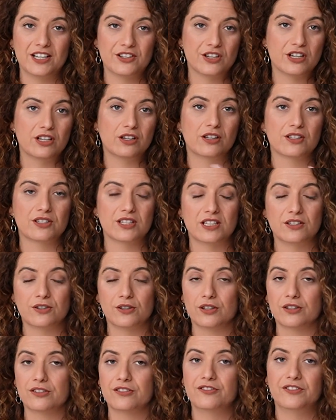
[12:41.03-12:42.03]
She calls it
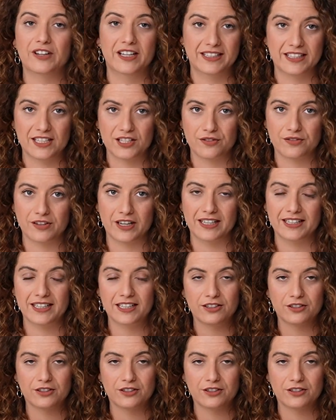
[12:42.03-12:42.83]
her Finance Friday.